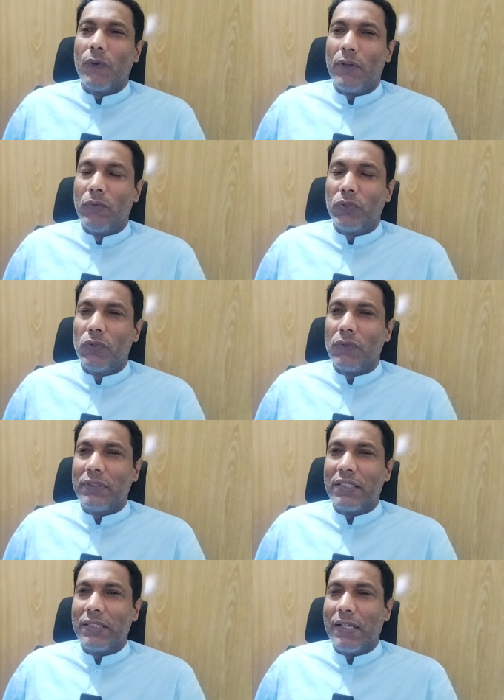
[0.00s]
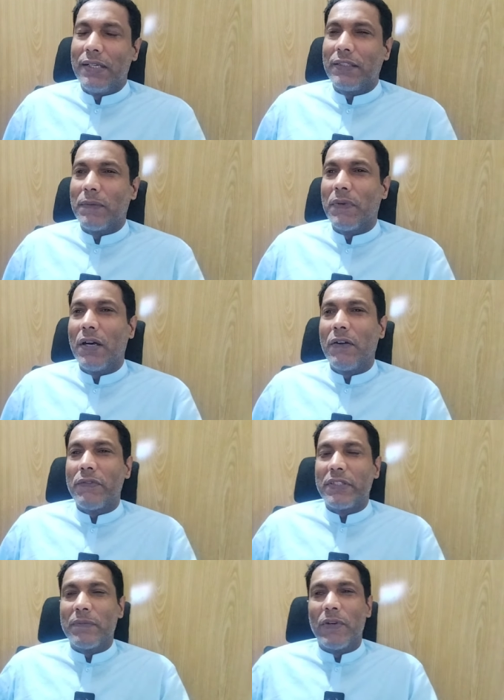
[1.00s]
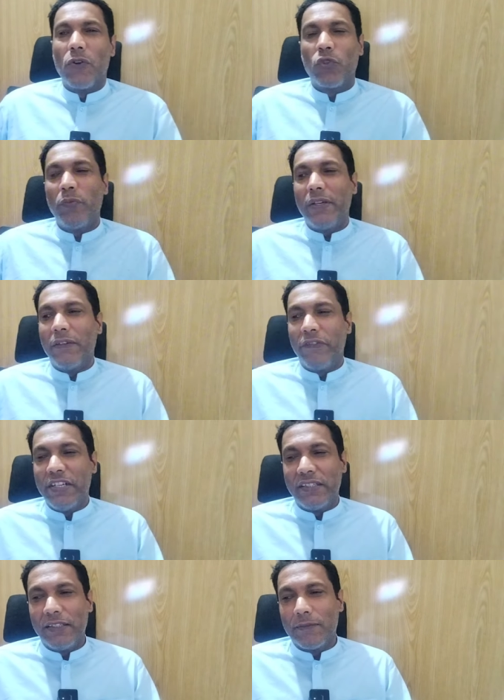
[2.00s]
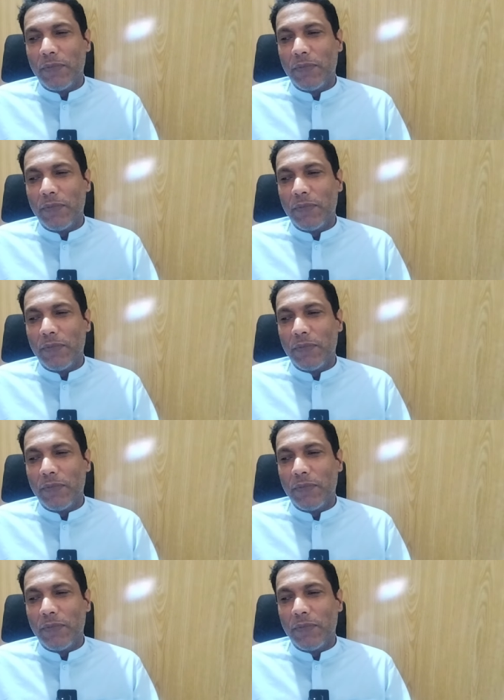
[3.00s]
Gulmudug, that Al-Shabaab was about to be defeated.